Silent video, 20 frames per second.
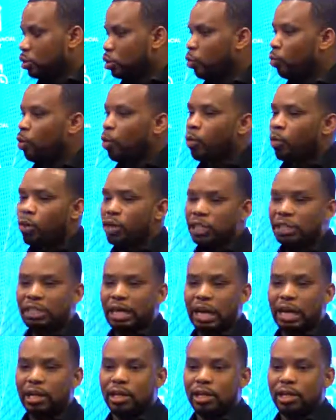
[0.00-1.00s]
So what we're
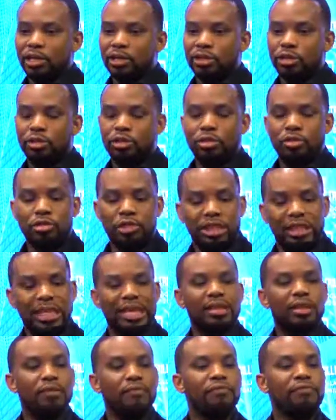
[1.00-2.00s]
saying is, do you
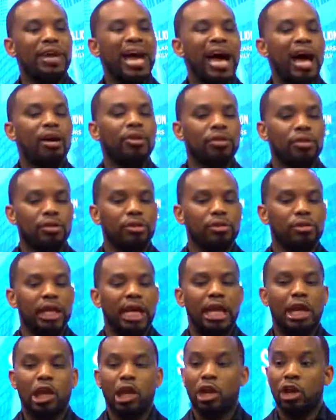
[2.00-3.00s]
see the value
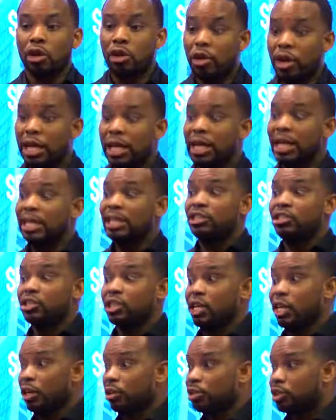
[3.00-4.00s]
in learning a
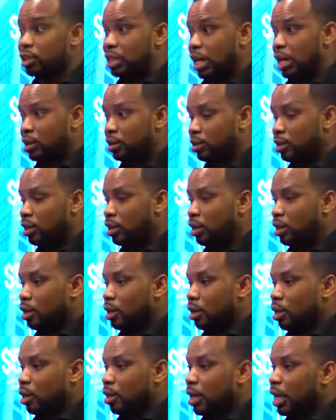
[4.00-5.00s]
skill set
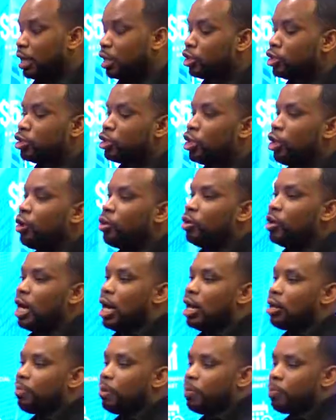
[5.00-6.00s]
that can show you
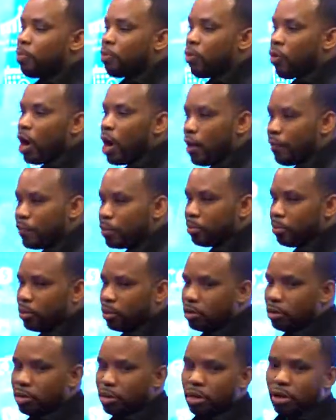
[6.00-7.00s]
how to be
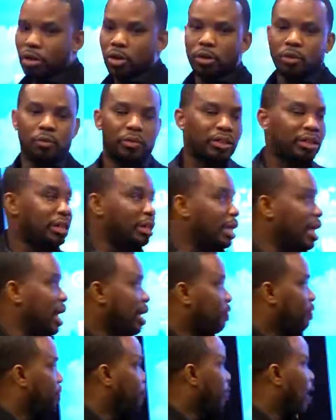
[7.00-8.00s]
profitable within
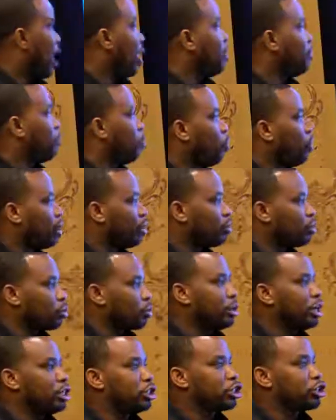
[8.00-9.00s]
a
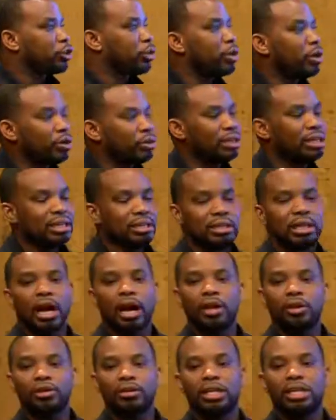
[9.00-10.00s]
$5.3 trillion
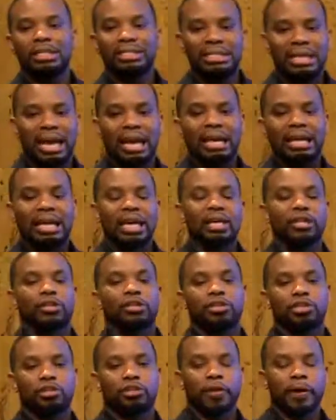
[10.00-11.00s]
a day
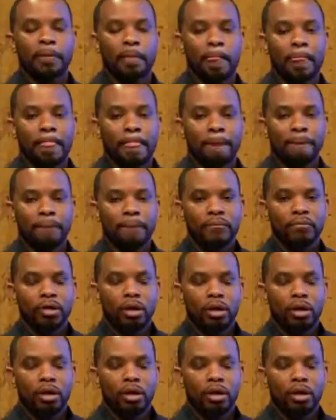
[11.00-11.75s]
industry? Wow.